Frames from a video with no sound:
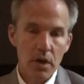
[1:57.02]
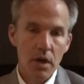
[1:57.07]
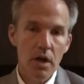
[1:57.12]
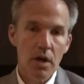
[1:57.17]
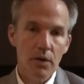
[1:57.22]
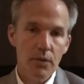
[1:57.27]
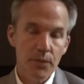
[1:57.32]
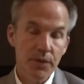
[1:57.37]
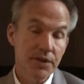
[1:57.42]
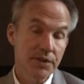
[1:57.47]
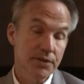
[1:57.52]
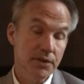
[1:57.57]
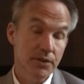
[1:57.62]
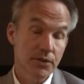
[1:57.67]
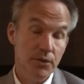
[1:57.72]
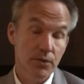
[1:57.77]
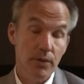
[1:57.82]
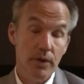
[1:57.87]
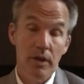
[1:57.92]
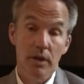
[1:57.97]
uh,
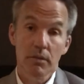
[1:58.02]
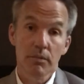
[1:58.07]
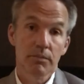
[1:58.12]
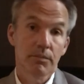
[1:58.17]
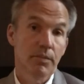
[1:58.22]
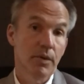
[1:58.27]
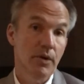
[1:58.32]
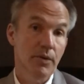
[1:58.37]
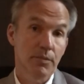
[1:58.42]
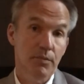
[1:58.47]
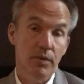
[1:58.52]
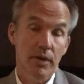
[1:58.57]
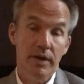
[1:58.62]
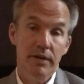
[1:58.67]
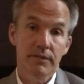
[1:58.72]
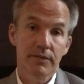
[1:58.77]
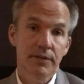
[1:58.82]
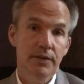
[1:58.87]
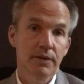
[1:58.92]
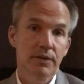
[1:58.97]
research realm, both
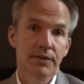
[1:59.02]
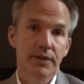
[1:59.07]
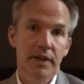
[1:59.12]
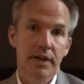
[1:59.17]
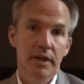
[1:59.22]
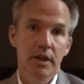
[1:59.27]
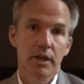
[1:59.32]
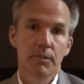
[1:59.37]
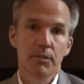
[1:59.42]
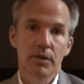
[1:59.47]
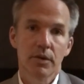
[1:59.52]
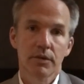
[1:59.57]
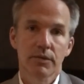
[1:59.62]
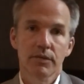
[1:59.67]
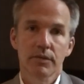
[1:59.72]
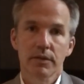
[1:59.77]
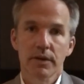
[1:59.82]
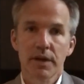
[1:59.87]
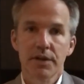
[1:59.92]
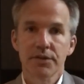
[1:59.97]
bright field and
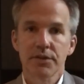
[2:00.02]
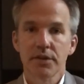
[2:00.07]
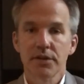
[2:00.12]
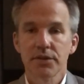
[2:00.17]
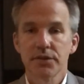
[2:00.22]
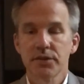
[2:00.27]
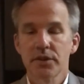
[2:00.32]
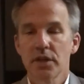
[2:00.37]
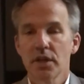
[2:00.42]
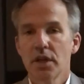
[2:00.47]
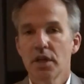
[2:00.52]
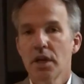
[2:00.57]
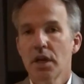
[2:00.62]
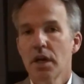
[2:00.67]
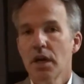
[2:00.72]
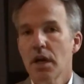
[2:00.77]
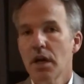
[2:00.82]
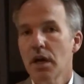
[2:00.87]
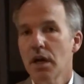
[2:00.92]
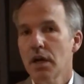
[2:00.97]
immunofluorescence,
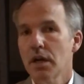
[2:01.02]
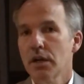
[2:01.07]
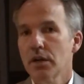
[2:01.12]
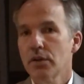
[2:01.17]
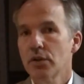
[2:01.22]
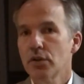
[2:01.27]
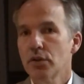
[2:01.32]
uh,